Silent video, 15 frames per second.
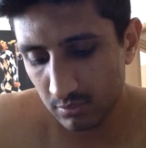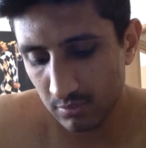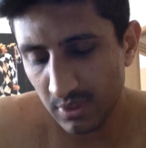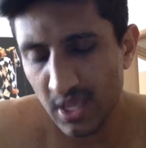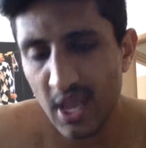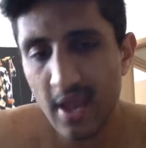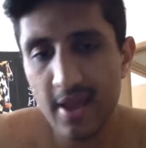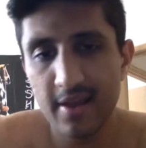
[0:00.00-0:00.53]

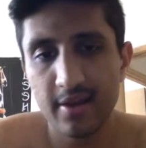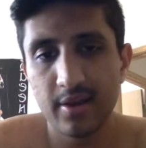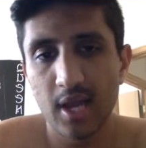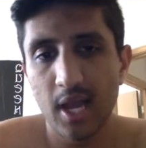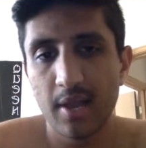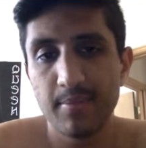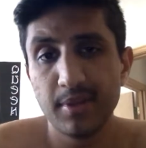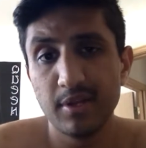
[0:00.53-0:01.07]
yeah,
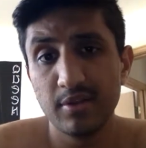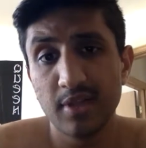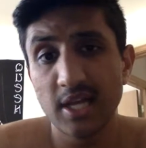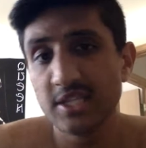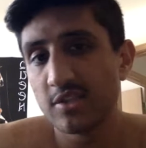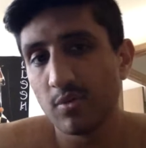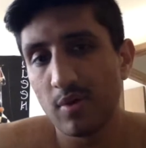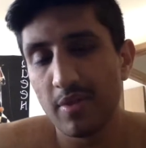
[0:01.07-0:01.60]
I mean
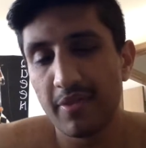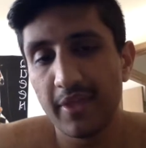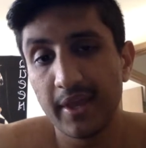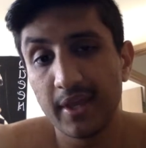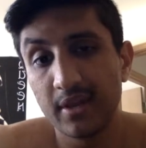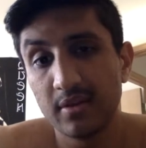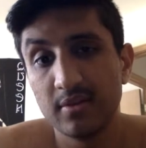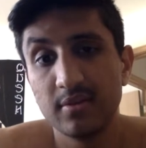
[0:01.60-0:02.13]
that's the one
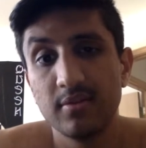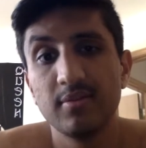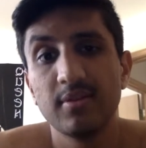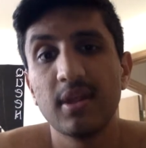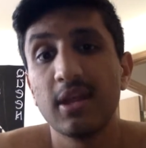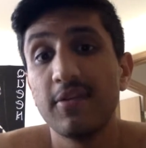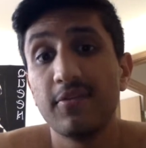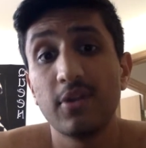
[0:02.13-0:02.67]
thing
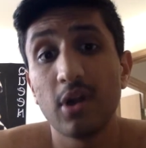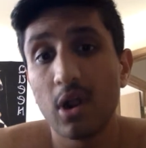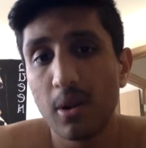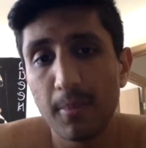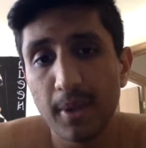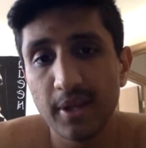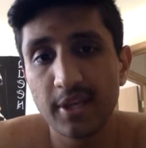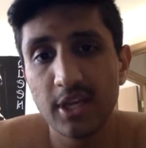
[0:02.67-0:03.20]
that if you're not
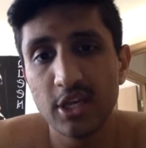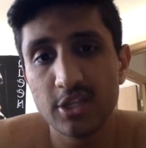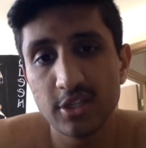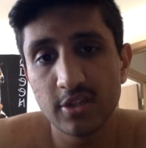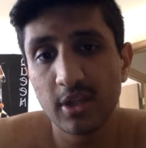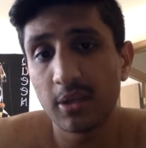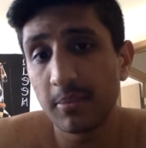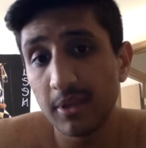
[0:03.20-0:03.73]
on
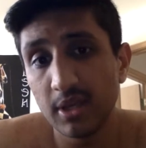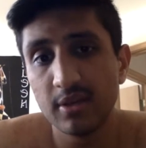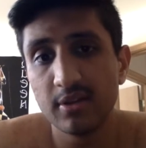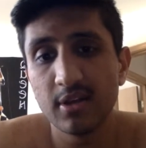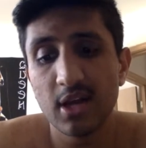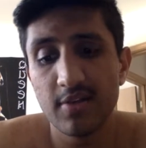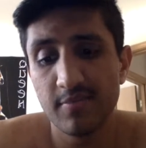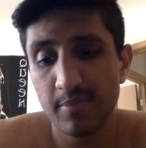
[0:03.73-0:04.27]
medication like me,
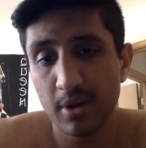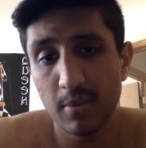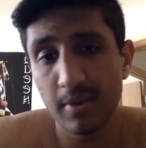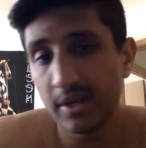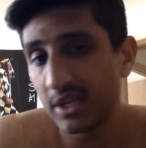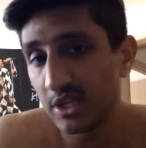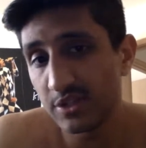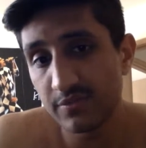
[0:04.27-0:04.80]
I haven't been on
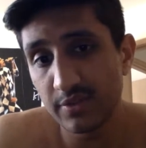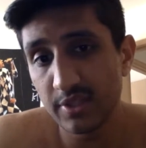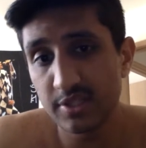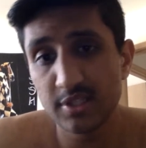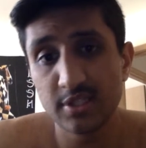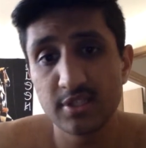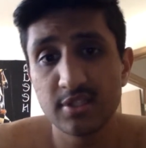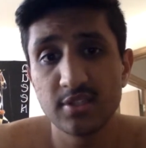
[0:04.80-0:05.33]
medication for like
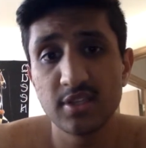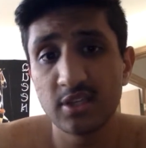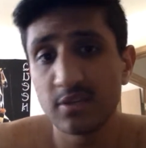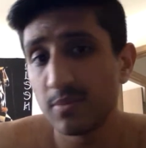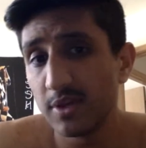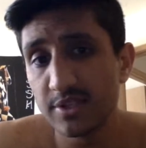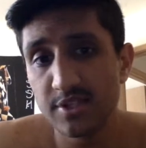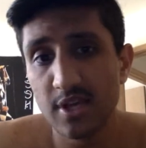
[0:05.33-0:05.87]

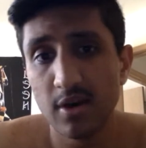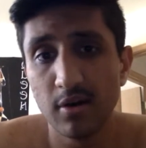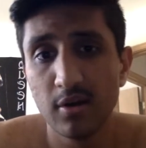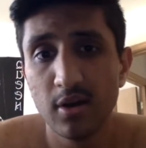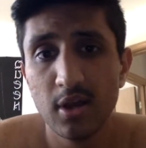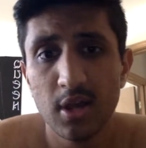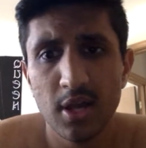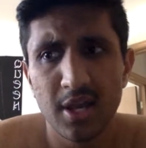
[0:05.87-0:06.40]
six months now,
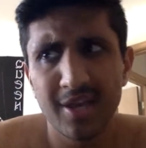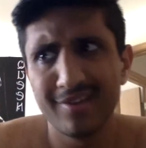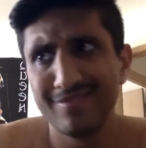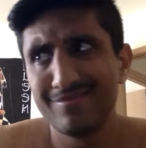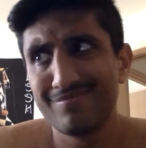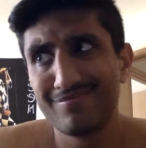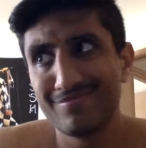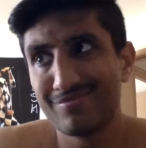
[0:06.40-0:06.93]
and
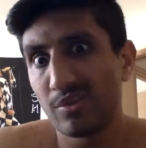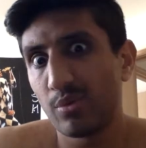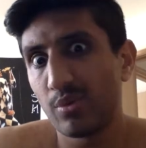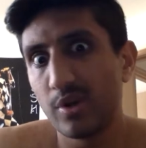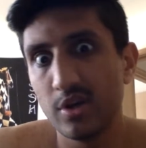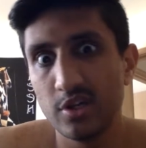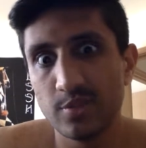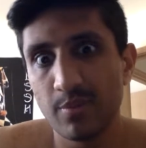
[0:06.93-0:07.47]

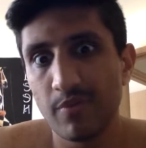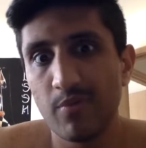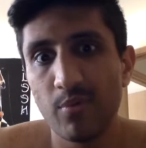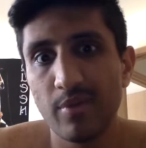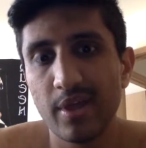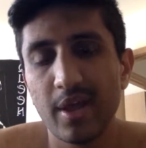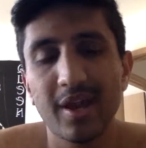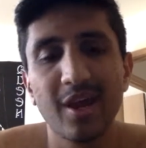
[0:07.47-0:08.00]
3 years
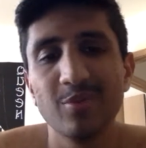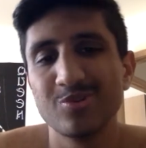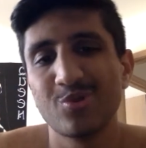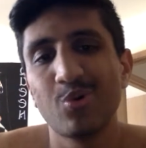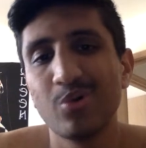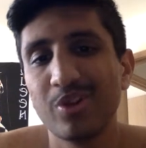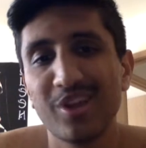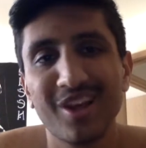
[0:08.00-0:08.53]
before that, I was
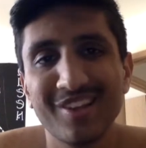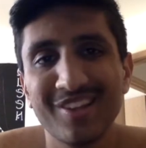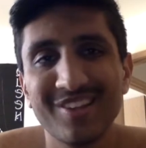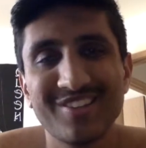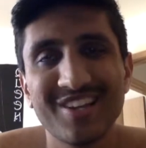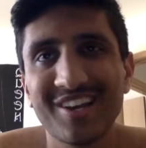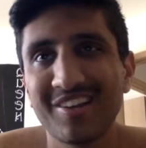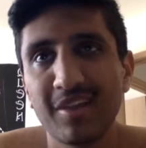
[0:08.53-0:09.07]
only
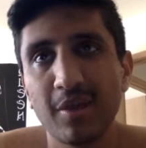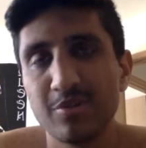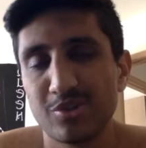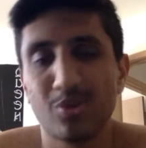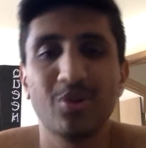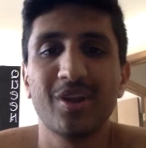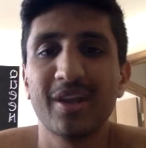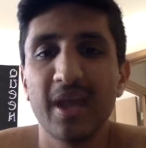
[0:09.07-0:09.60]
on
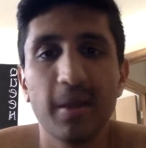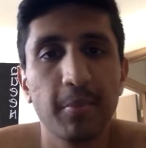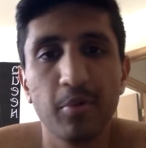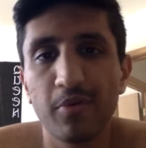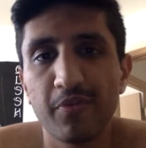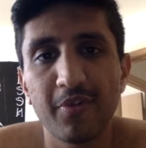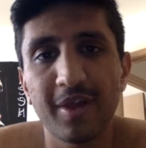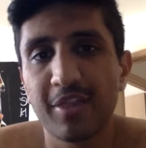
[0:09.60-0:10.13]

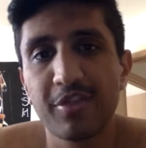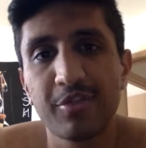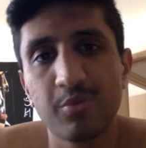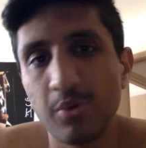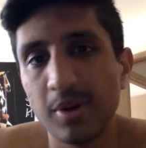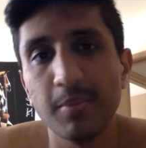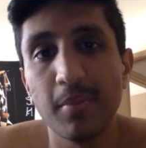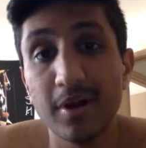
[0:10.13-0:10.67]
Enbrel for like
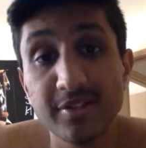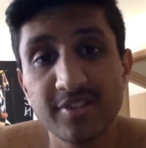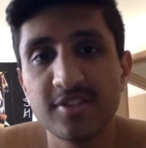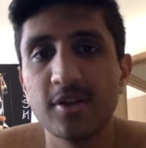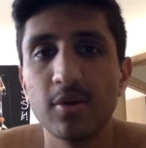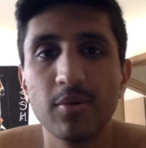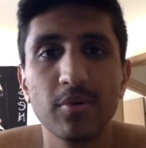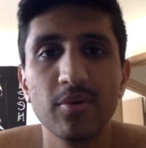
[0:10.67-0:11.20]
3 months
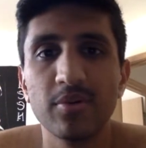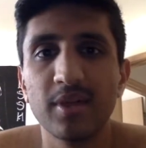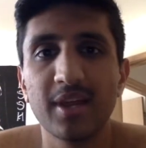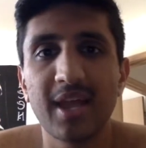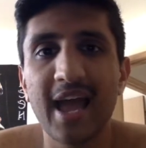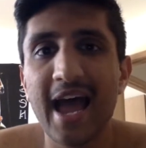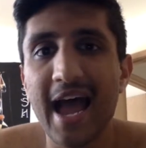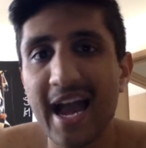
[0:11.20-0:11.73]
total,
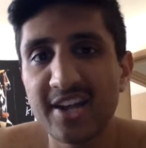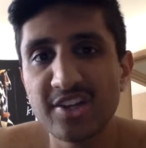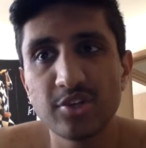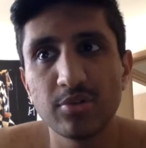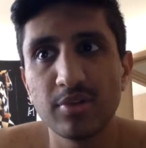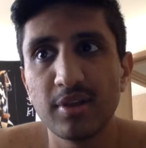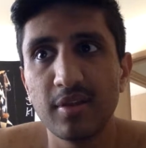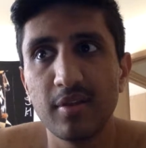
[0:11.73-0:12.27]
like
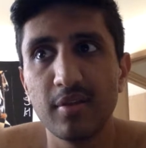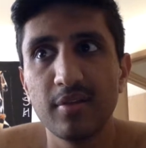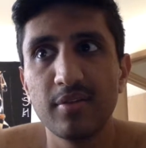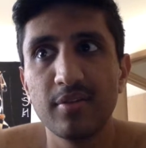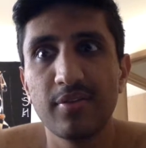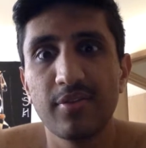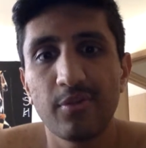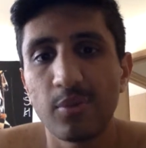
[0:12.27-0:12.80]
actually
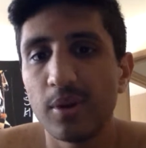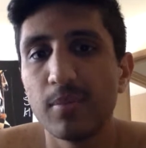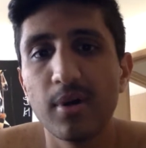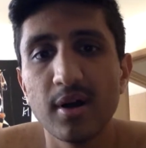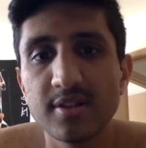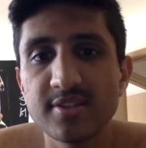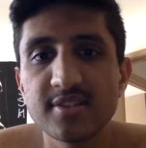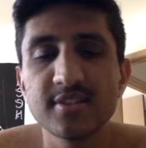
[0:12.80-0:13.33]
3
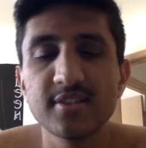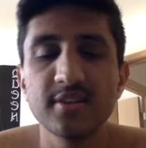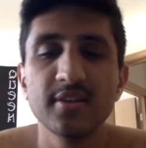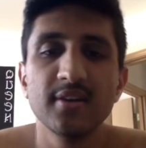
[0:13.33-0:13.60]
months.